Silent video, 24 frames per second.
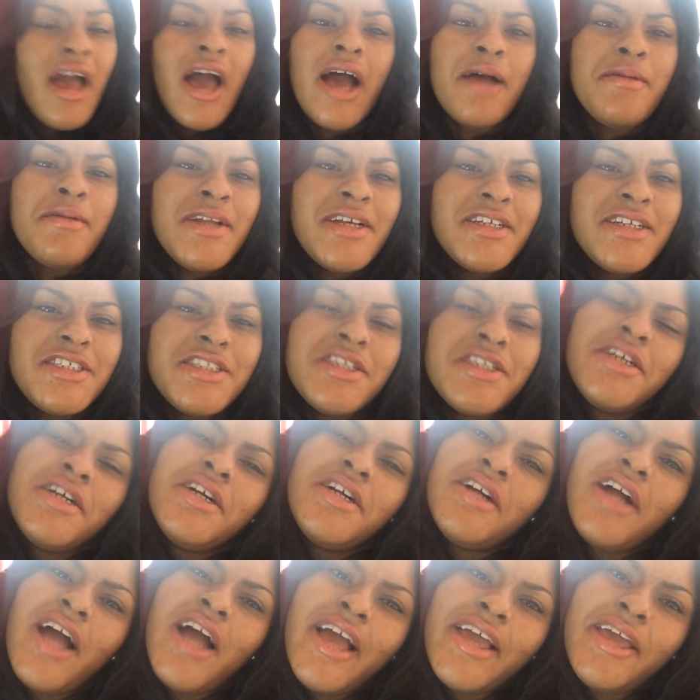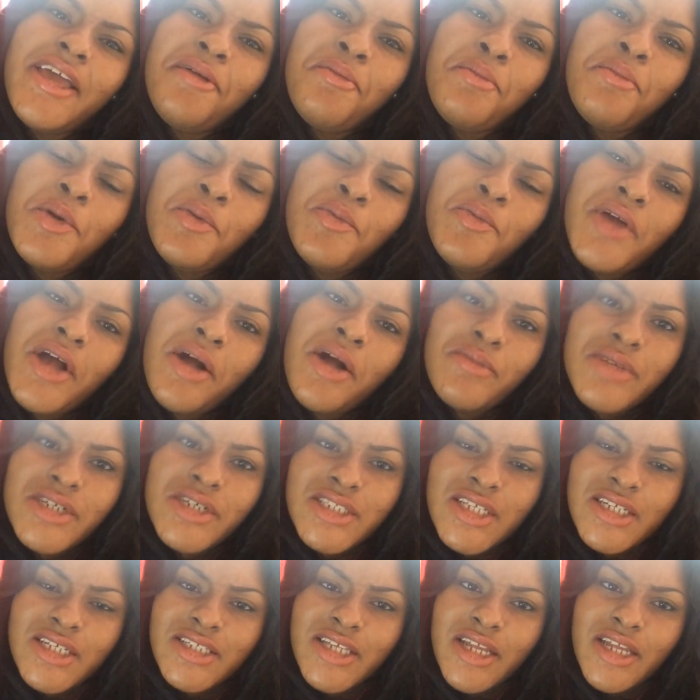I'm not sure, I can't remember how
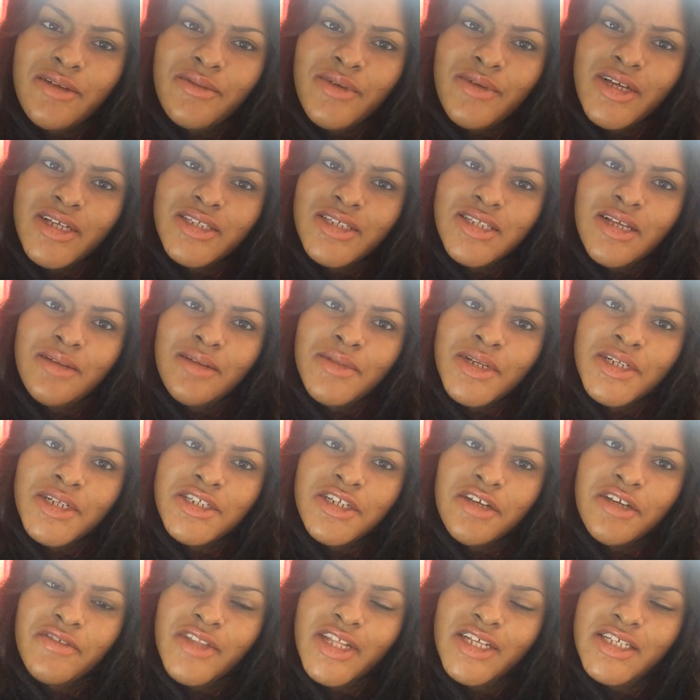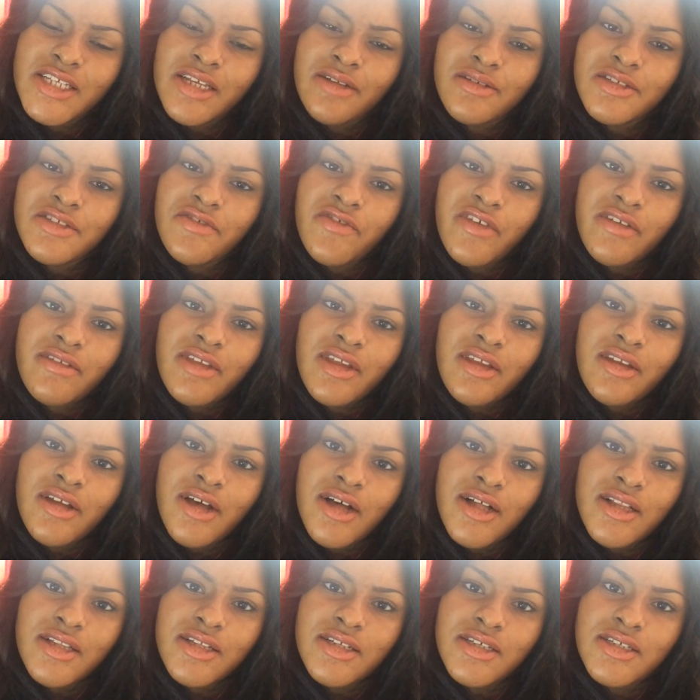much they said it was. I'm not sure if they said it was $50,
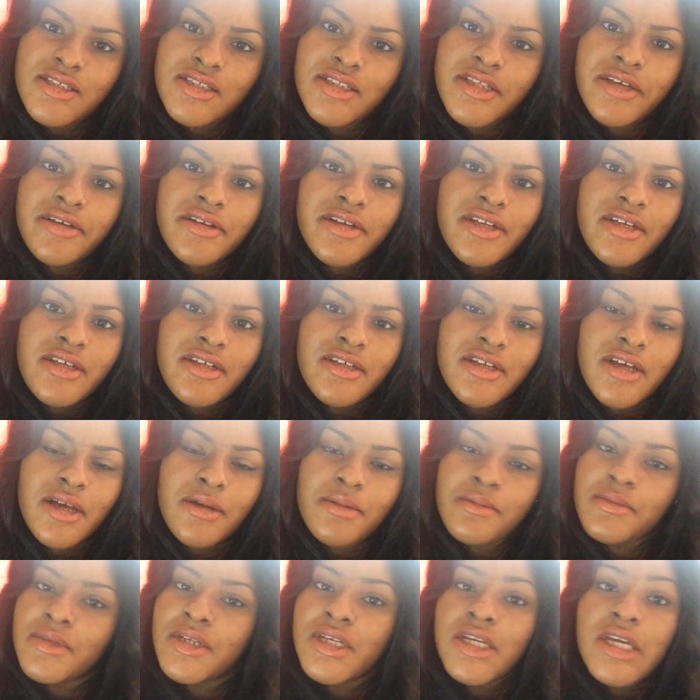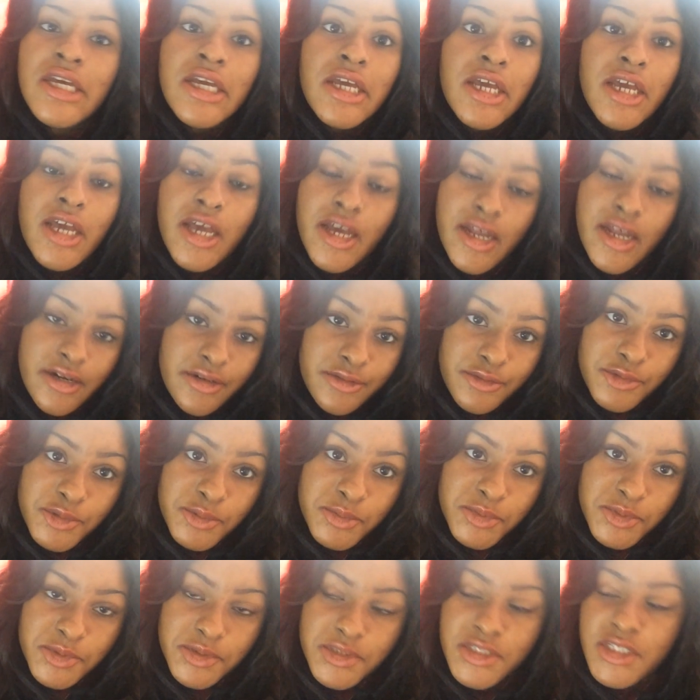$30, I don't
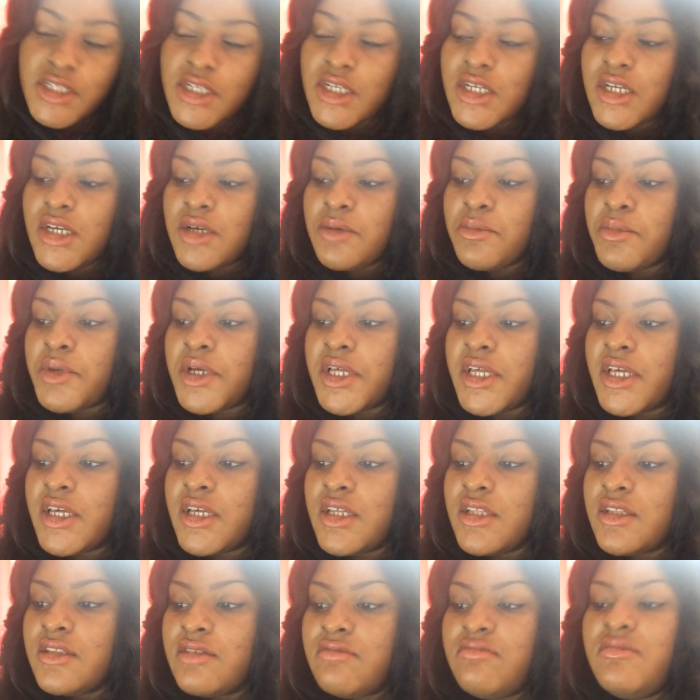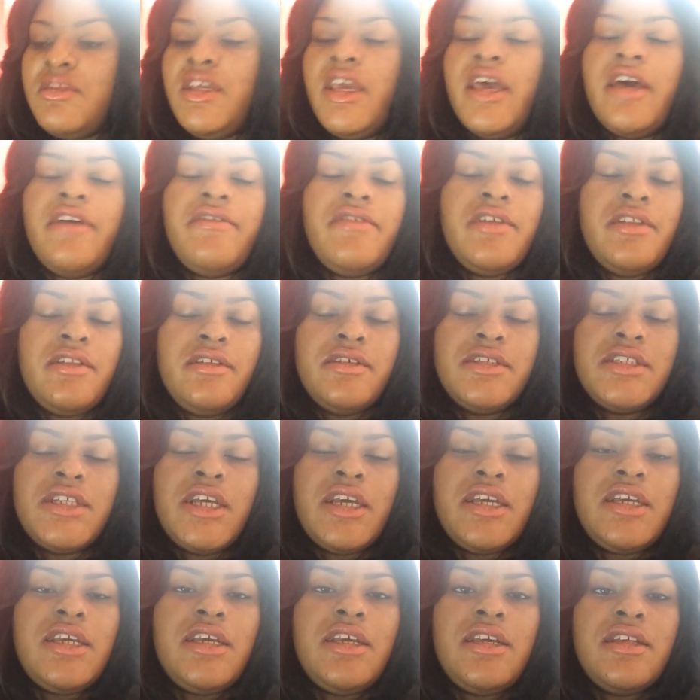remember. But yeah, if you lose
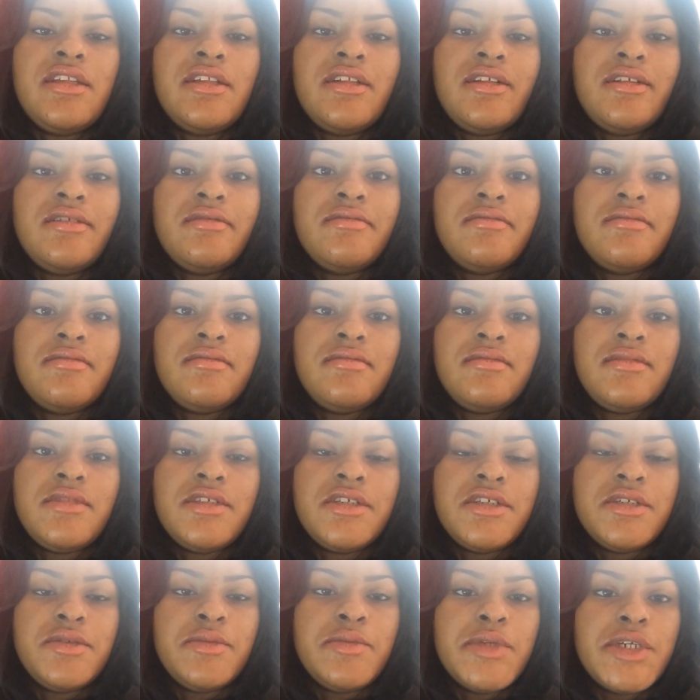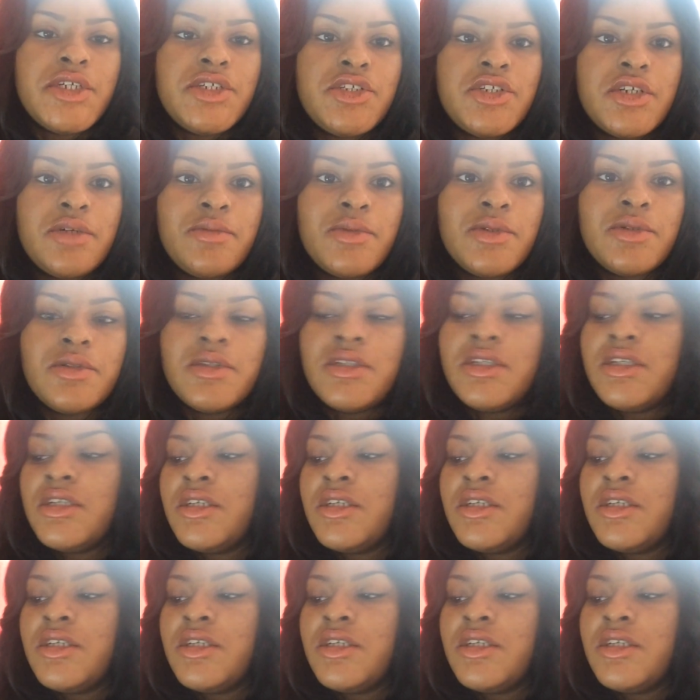that key, you're in big trouble.